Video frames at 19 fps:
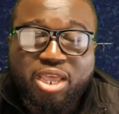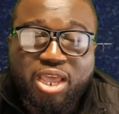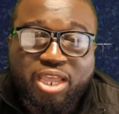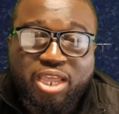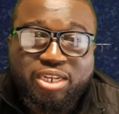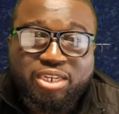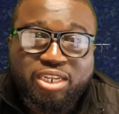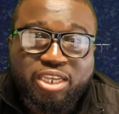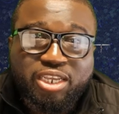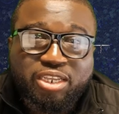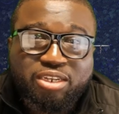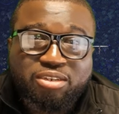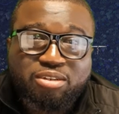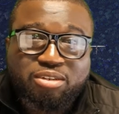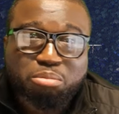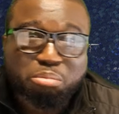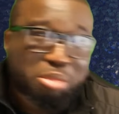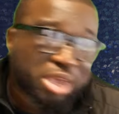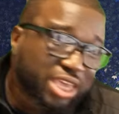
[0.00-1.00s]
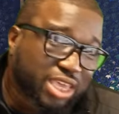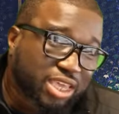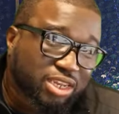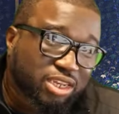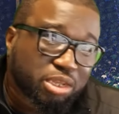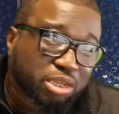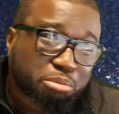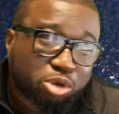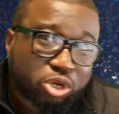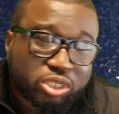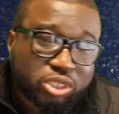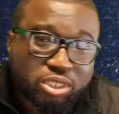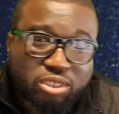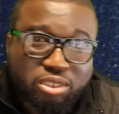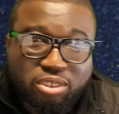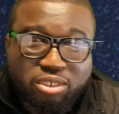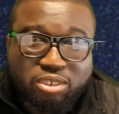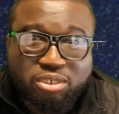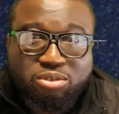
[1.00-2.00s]
and then making the money
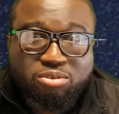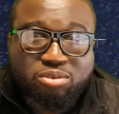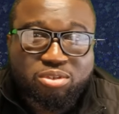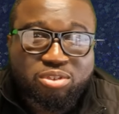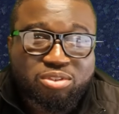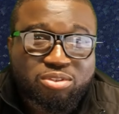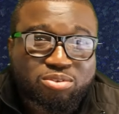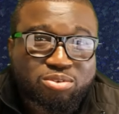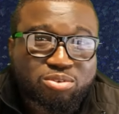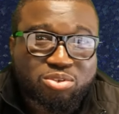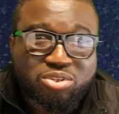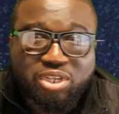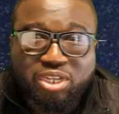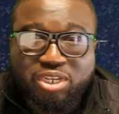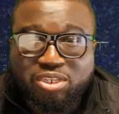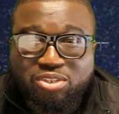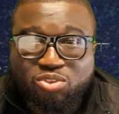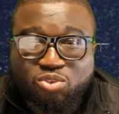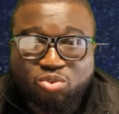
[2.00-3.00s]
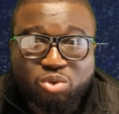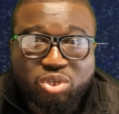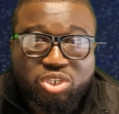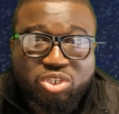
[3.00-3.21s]
you know it's usually two